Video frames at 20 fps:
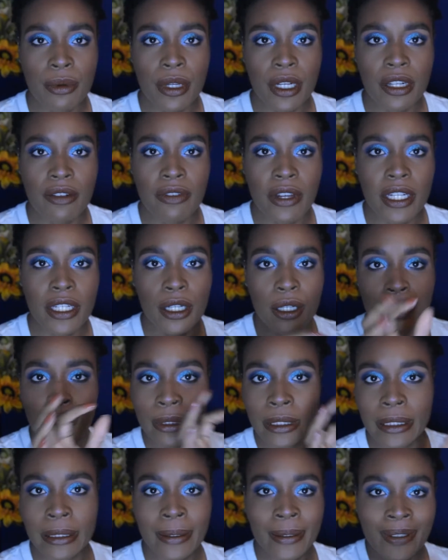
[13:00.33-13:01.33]
one. If I
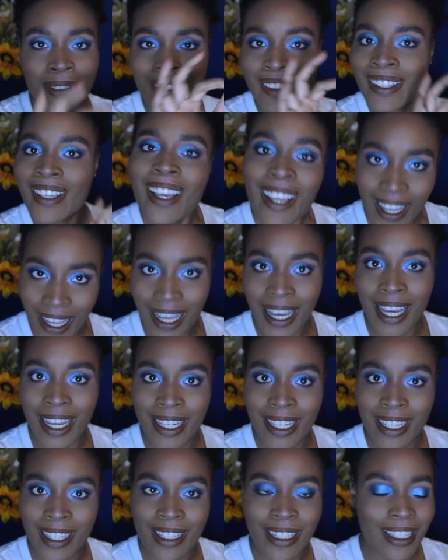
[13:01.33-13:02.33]
don't, I
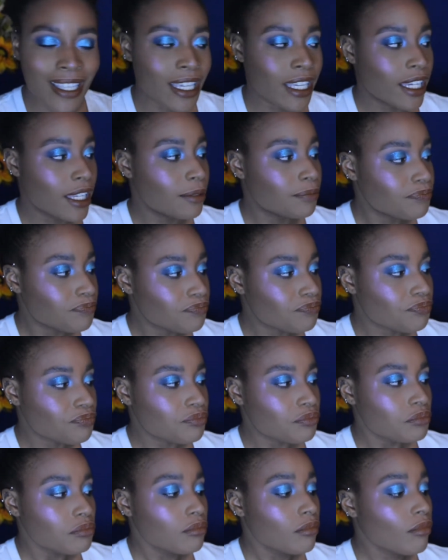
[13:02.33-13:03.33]
need to get it.
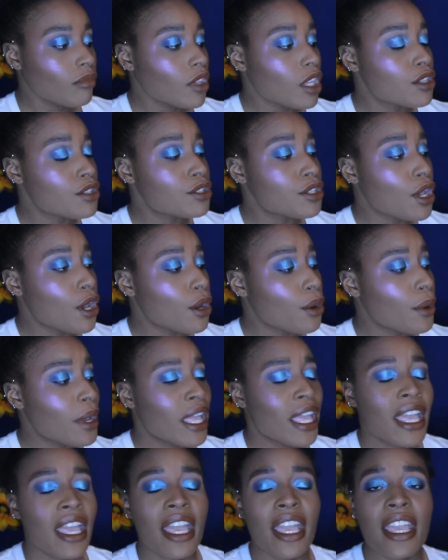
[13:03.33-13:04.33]
So
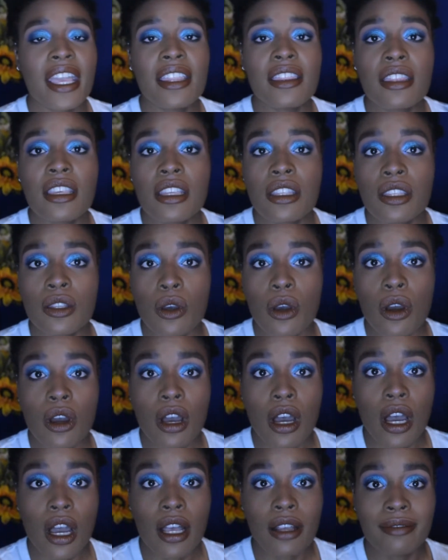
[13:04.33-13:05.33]
in this
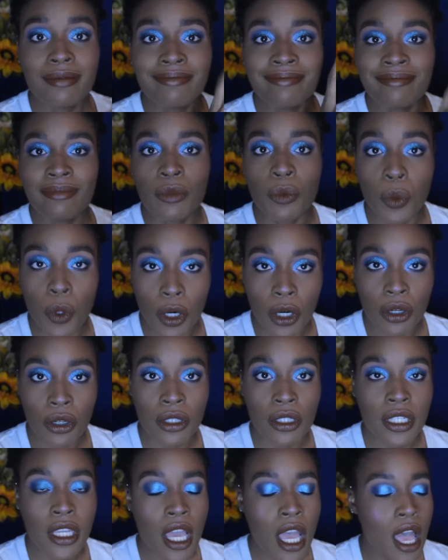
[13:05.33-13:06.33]

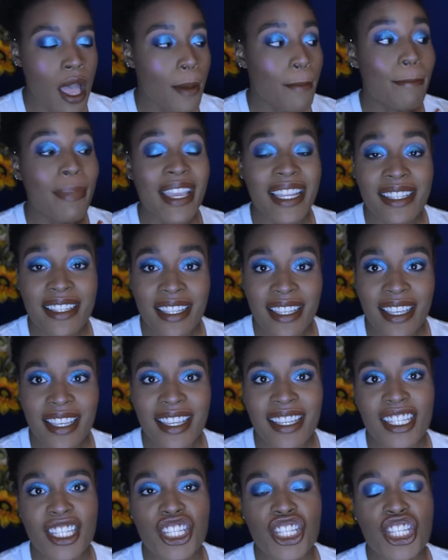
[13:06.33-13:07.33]
world,
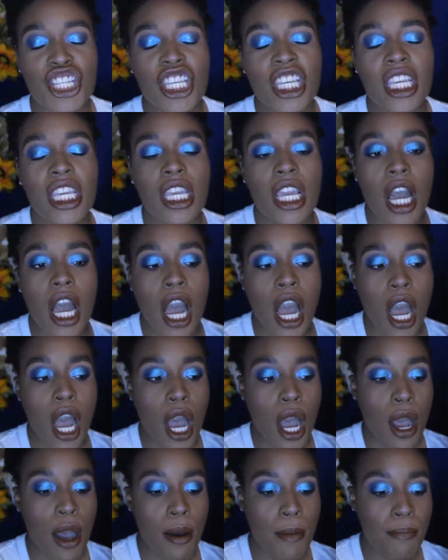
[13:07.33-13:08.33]
Fenty, she
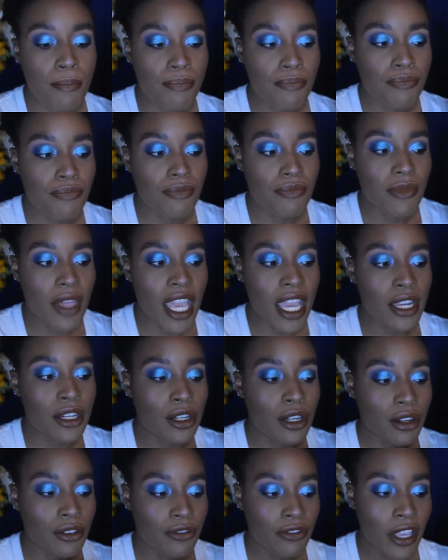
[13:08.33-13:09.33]
and
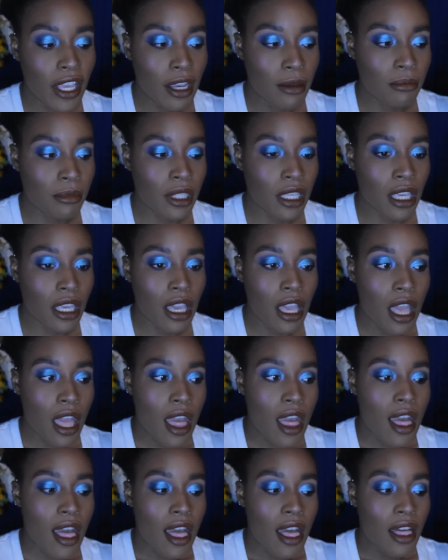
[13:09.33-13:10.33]
her family,
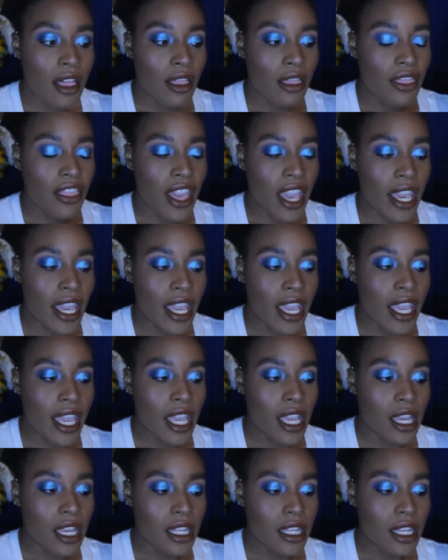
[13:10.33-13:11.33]

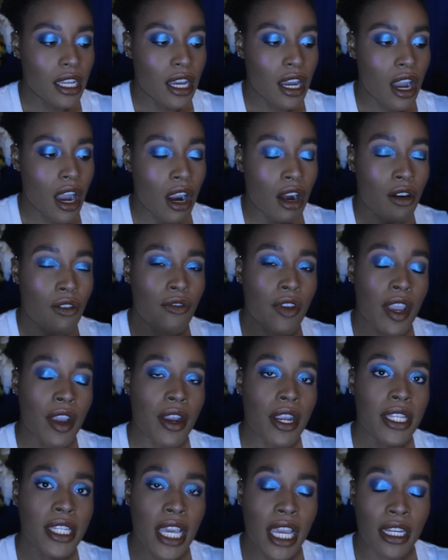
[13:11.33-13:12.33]
they are
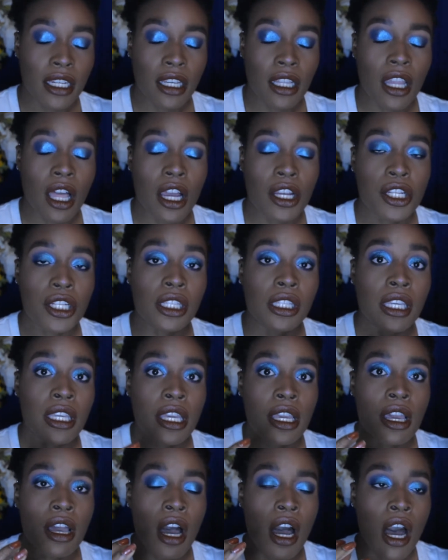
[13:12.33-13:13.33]
very
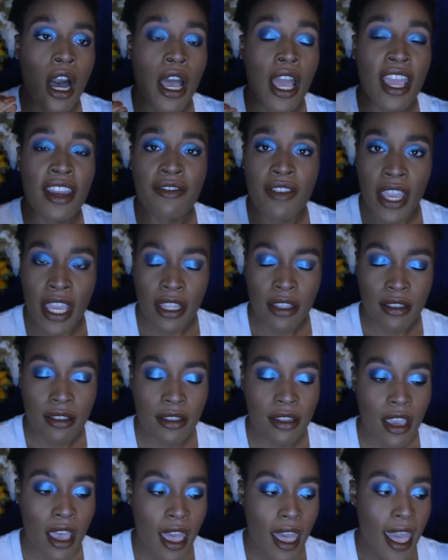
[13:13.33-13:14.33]
technologically
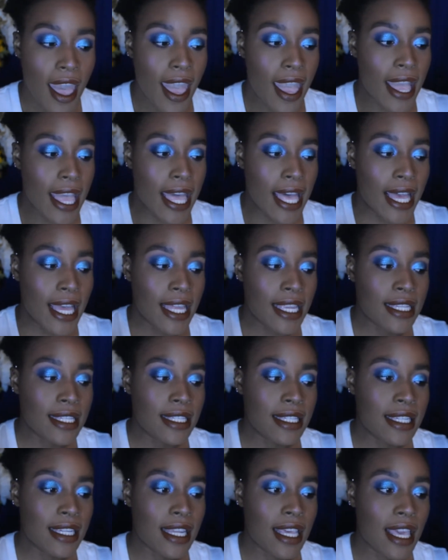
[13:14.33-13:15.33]
advanced,
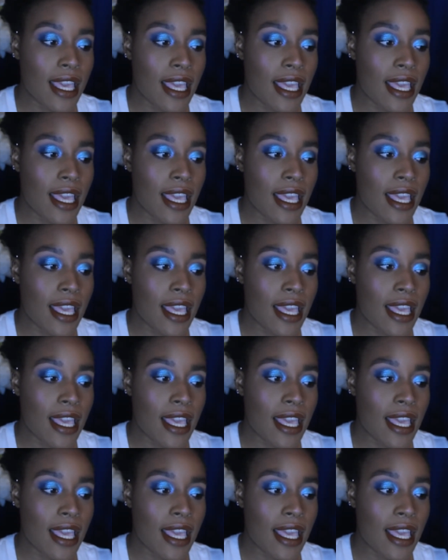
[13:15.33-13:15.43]
and